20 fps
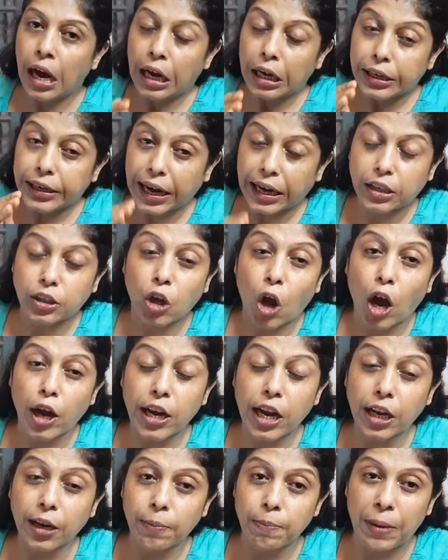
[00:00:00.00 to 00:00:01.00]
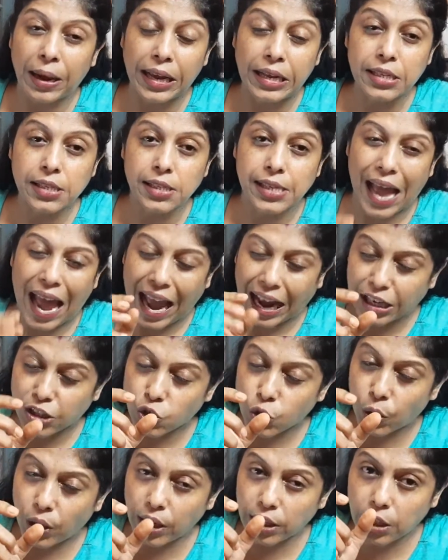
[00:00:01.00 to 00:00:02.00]
Tectonic means,
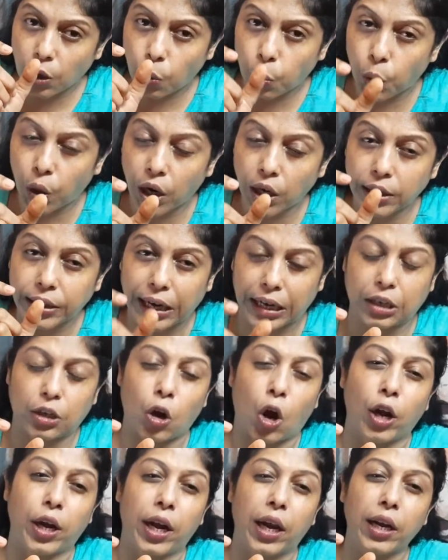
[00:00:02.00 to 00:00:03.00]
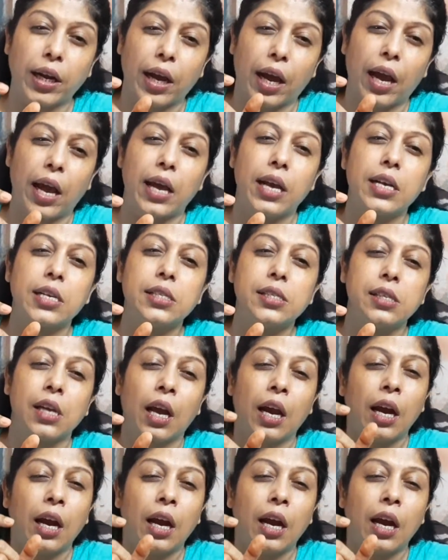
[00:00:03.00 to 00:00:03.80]
actually the word tectonic is,